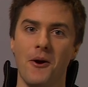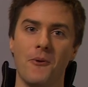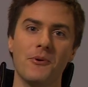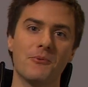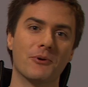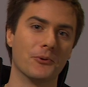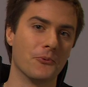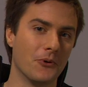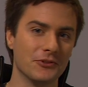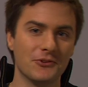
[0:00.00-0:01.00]
We were
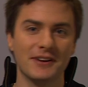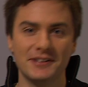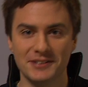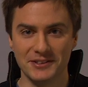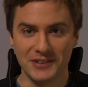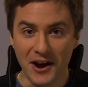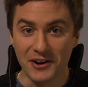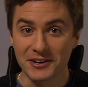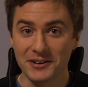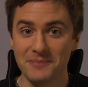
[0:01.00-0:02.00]
wandering in the dark,